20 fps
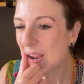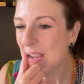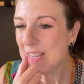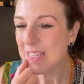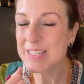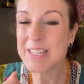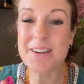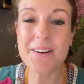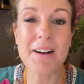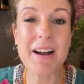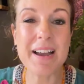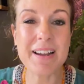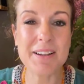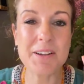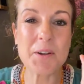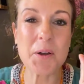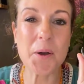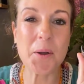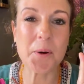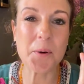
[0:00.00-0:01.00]
So I
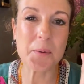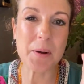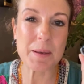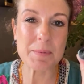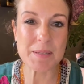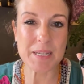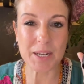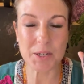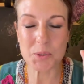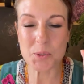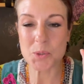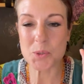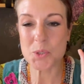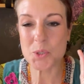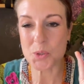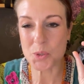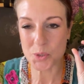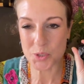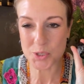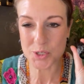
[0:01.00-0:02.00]
can go to a website called
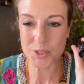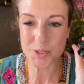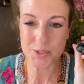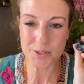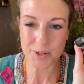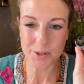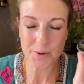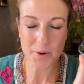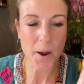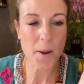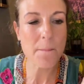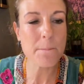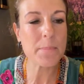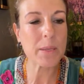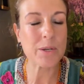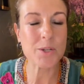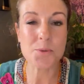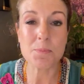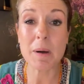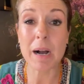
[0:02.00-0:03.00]
source2u.com
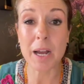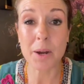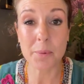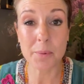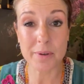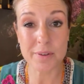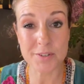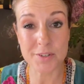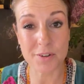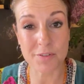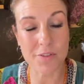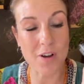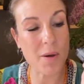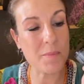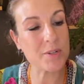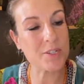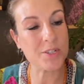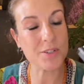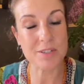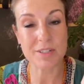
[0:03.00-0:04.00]
because my oils are
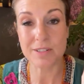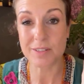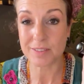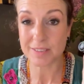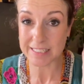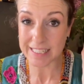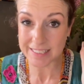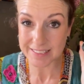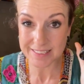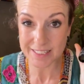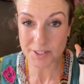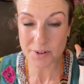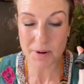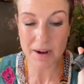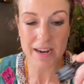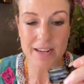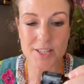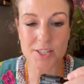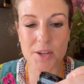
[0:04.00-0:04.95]
pharmaceutical tested grade.